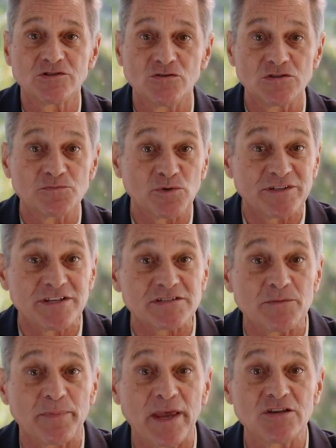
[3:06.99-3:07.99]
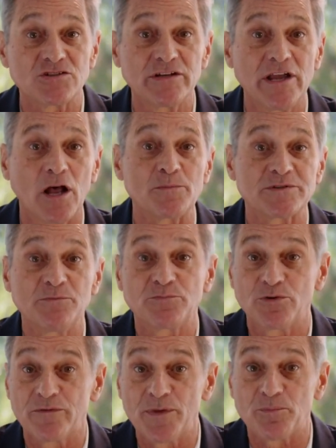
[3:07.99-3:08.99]
whose participation helps
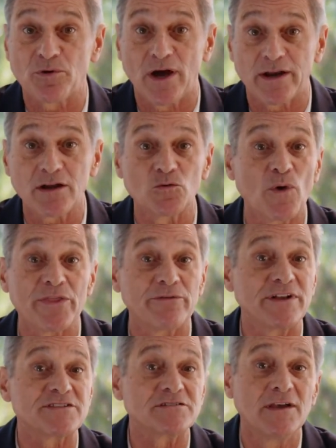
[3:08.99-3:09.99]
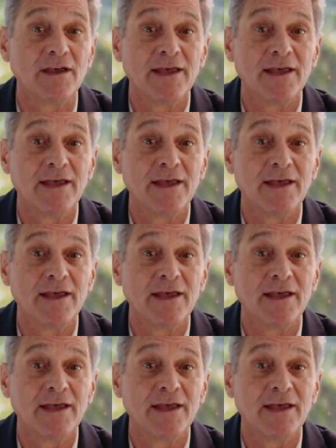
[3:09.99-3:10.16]
improve the product, whether it's